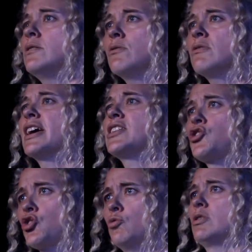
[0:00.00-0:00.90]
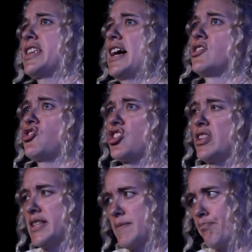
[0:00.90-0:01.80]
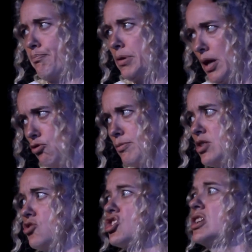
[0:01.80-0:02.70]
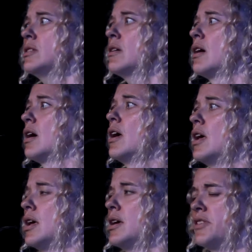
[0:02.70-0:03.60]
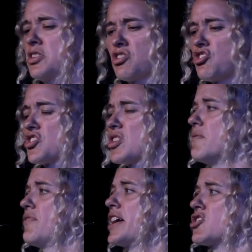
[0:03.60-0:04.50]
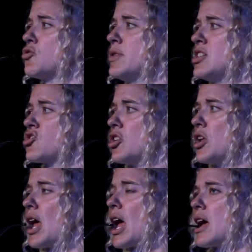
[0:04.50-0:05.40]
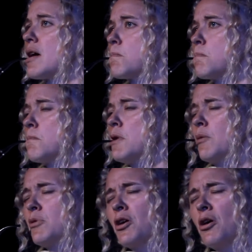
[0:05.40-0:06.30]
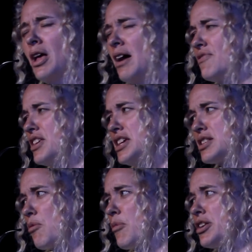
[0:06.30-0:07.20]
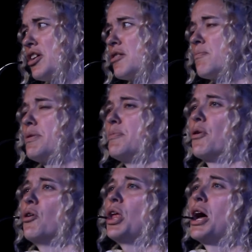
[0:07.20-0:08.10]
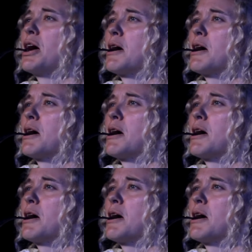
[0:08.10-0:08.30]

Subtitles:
Don't get too attached to this ploughman, Jean. This is just an infatuation. We all have these when we're young people.